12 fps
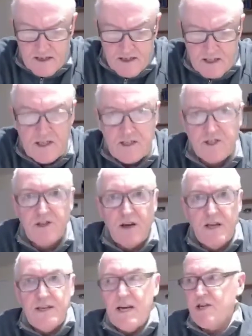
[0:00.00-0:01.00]
there's
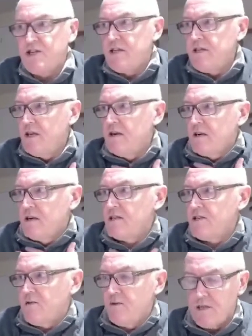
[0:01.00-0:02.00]
consolidation in the lungs, as
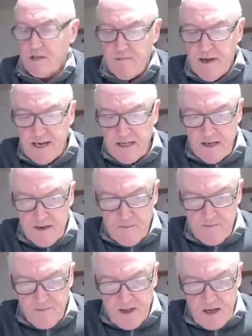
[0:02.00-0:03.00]
you can
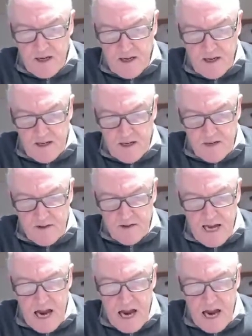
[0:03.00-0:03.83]
see.